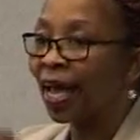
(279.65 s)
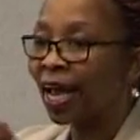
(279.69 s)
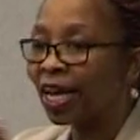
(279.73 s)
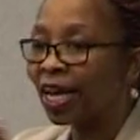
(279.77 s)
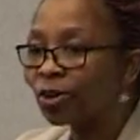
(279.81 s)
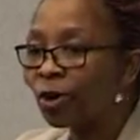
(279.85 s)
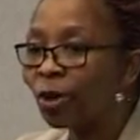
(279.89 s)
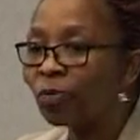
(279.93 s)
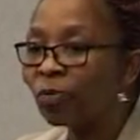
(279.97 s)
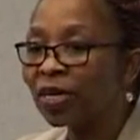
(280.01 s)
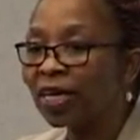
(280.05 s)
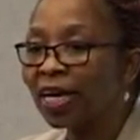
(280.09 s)

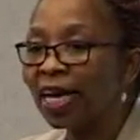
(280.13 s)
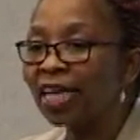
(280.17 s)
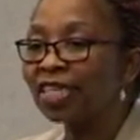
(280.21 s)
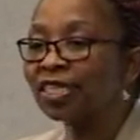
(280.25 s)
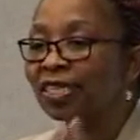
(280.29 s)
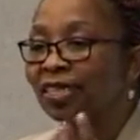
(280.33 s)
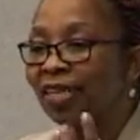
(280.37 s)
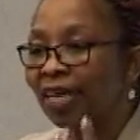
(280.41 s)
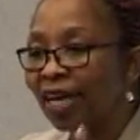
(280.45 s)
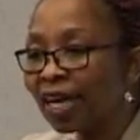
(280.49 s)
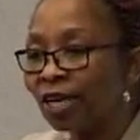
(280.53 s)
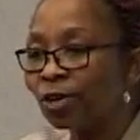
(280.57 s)
And
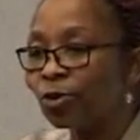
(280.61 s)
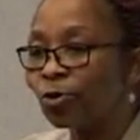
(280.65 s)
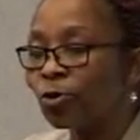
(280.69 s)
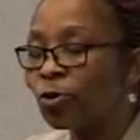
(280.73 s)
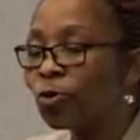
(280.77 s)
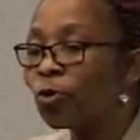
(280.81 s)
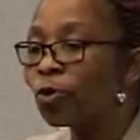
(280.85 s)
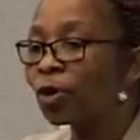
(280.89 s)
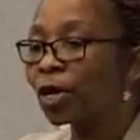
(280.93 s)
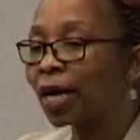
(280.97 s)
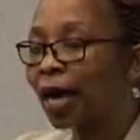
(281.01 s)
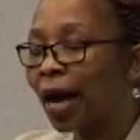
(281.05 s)
communication can
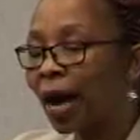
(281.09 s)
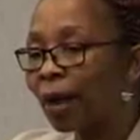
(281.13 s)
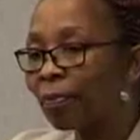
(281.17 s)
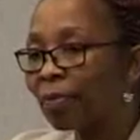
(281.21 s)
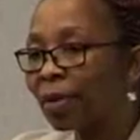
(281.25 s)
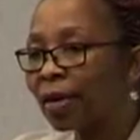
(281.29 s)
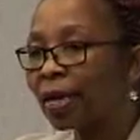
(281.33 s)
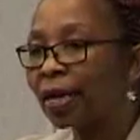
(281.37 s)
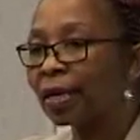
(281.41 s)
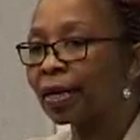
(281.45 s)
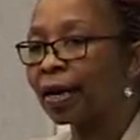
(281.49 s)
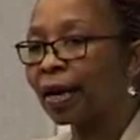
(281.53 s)

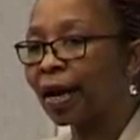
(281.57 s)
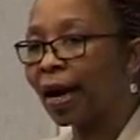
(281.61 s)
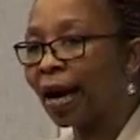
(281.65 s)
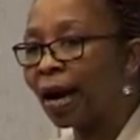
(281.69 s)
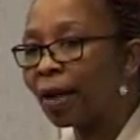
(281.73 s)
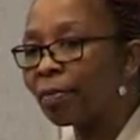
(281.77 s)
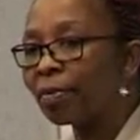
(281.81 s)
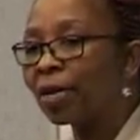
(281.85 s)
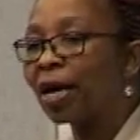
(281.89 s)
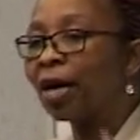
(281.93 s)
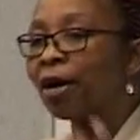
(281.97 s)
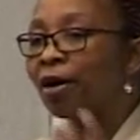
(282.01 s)

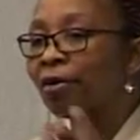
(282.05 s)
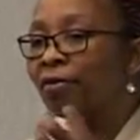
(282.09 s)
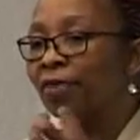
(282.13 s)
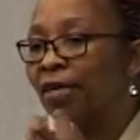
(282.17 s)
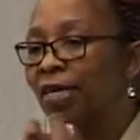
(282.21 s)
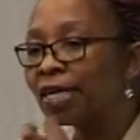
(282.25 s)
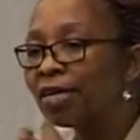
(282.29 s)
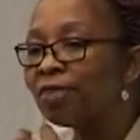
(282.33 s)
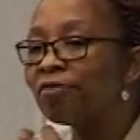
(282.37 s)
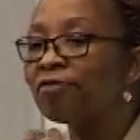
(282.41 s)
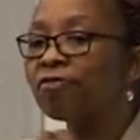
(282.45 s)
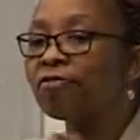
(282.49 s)
come
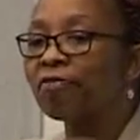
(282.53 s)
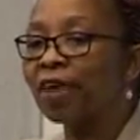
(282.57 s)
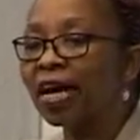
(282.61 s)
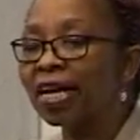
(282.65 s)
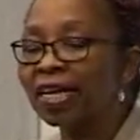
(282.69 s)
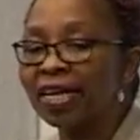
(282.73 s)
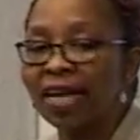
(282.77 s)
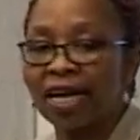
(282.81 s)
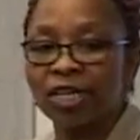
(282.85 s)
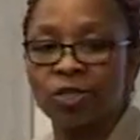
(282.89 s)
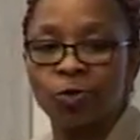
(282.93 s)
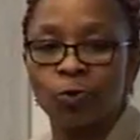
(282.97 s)
in
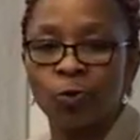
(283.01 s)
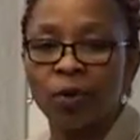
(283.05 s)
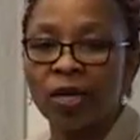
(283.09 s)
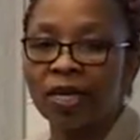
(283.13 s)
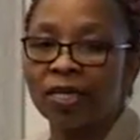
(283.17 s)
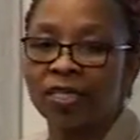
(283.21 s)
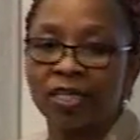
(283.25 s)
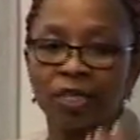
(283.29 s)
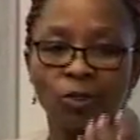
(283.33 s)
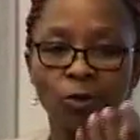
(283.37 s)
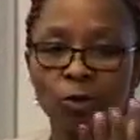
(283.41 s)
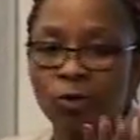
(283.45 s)
various
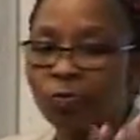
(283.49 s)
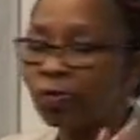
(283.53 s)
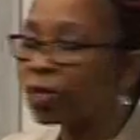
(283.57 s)
ways. It